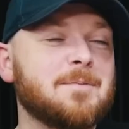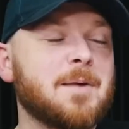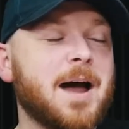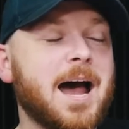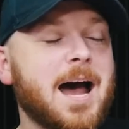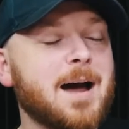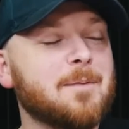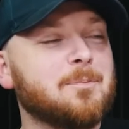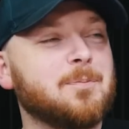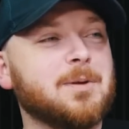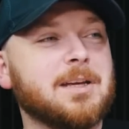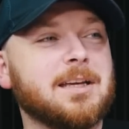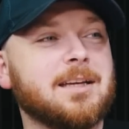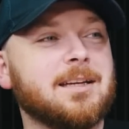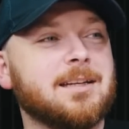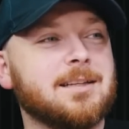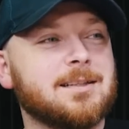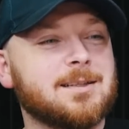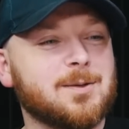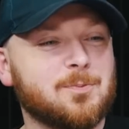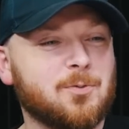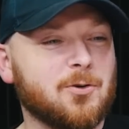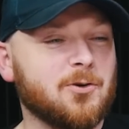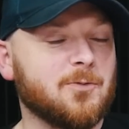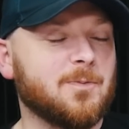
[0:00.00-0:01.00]
happy
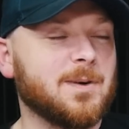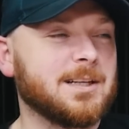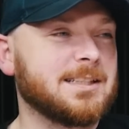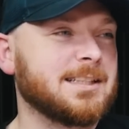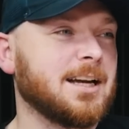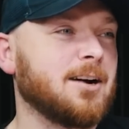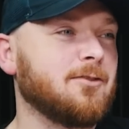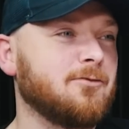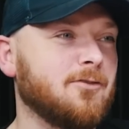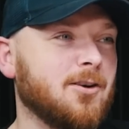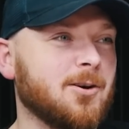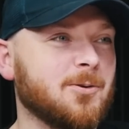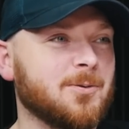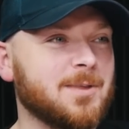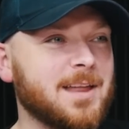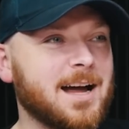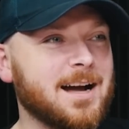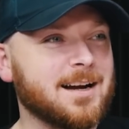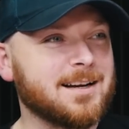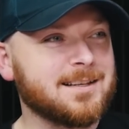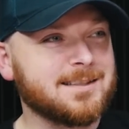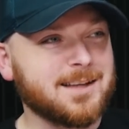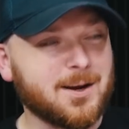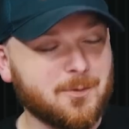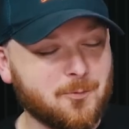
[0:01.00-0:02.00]
to prove myself wrong with that
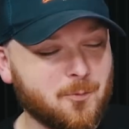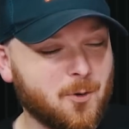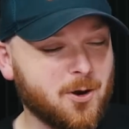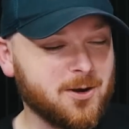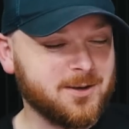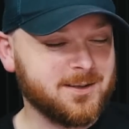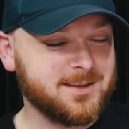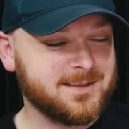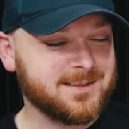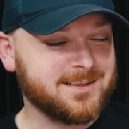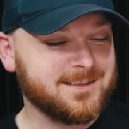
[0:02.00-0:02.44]
because I want